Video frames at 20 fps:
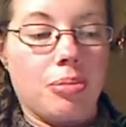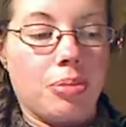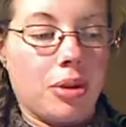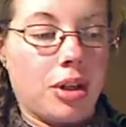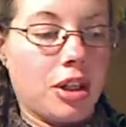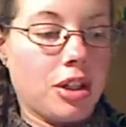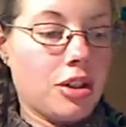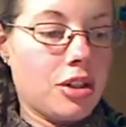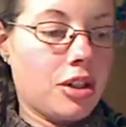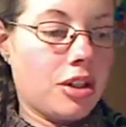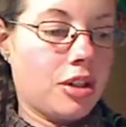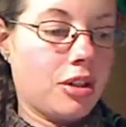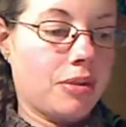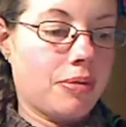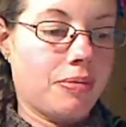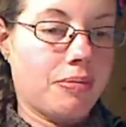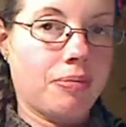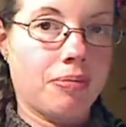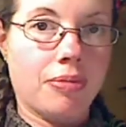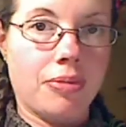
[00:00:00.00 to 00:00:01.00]
brush,
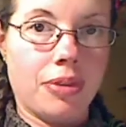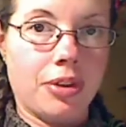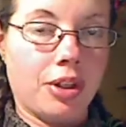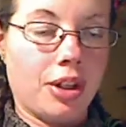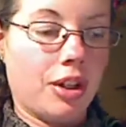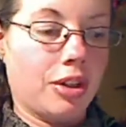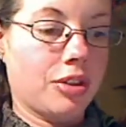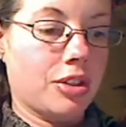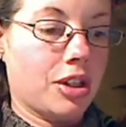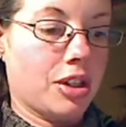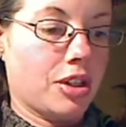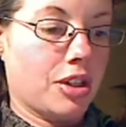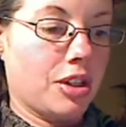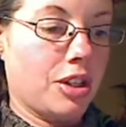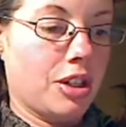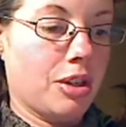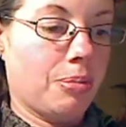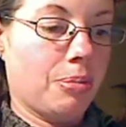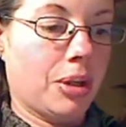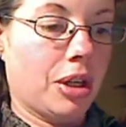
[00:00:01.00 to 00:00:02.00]
I'll just
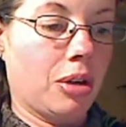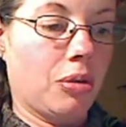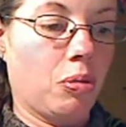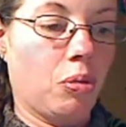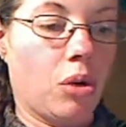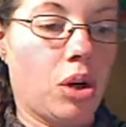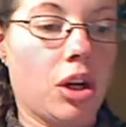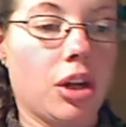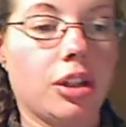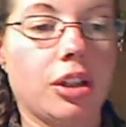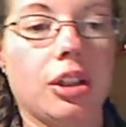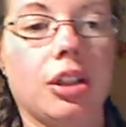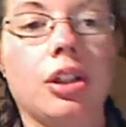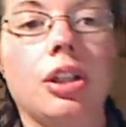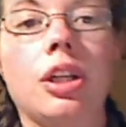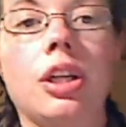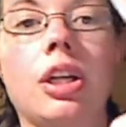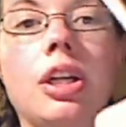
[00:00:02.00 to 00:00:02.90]
dip it in water